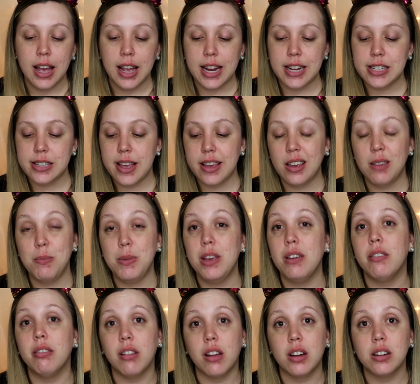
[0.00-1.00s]
It's taken me
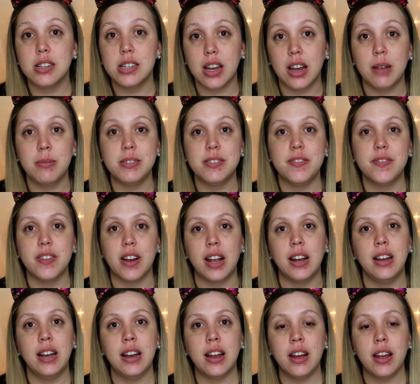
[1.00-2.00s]
a long time to
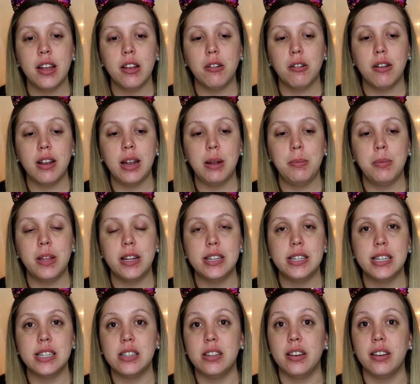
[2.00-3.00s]
find an eye cream that
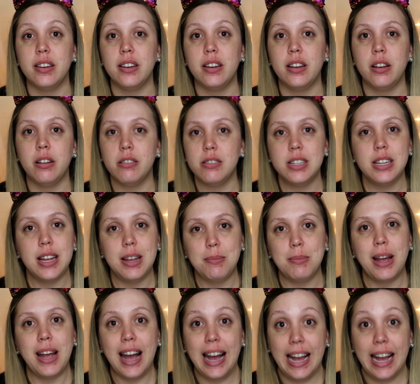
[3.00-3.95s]
doesn't irritate my